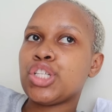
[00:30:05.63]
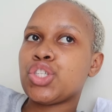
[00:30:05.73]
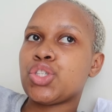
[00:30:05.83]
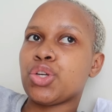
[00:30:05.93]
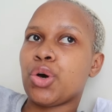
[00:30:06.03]

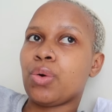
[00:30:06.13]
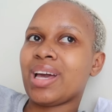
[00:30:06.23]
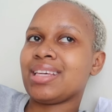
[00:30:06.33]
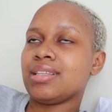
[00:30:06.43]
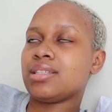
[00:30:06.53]

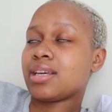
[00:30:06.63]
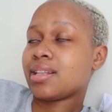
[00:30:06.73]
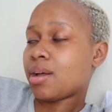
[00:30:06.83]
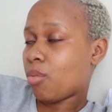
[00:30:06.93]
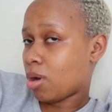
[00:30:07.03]
So I get
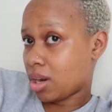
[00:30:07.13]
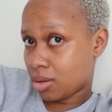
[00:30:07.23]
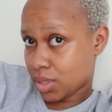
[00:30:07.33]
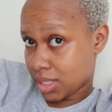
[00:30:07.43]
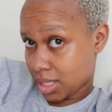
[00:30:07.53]
to get one
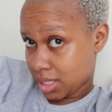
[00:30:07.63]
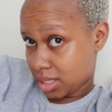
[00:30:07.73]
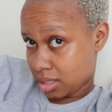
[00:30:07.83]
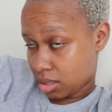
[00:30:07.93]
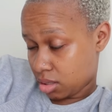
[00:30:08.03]
because
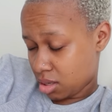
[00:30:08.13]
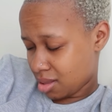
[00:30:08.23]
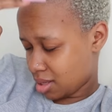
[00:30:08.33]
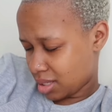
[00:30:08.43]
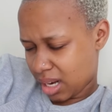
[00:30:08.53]
this,
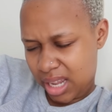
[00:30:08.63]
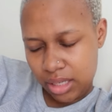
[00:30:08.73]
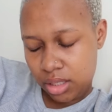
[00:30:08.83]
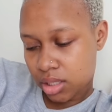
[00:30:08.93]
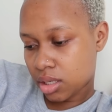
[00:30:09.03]
this
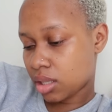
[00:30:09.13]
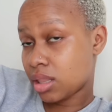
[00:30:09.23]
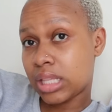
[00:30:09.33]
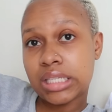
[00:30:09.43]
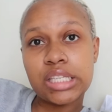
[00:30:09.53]
ain't it.
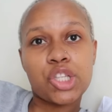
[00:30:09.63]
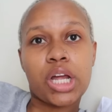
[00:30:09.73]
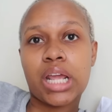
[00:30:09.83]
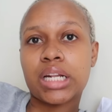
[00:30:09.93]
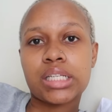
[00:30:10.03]
This is
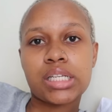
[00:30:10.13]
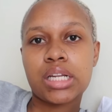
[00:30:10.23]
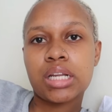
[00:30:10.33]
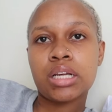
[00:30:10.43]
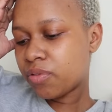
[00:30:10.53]
not it.
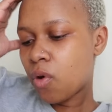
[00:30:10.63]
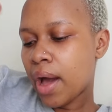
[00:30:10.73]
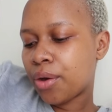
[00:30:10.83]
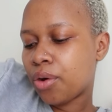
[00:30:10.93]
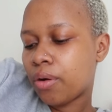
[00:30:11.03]
Before
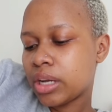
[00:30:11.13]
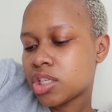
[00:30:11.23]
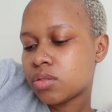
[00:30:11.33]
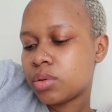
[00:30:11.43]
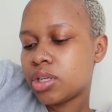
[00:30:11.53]
I go, I
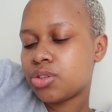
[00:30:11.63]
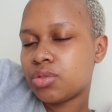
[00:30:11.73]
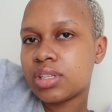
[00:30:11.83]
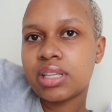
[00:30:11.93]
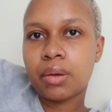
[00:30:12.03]
just want to
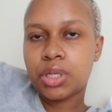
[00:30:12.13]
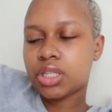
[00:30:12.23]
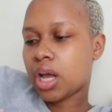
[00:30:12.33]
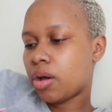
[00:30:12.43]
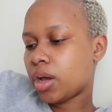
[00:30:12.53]
do the Sabi
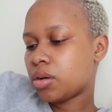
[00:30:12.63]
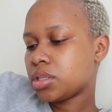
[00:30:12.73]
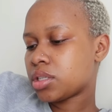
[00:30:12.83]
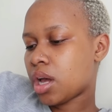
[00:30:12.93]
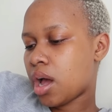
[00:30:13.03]
shout
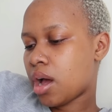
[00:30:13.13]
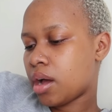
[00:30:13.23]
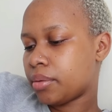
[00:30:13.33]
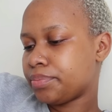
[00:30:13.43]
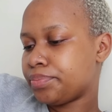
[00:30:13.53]
out.
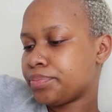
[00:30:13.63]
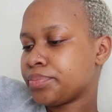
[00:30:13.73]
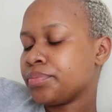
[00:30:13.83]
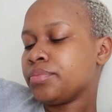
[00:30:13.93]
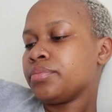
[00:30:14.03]
Um,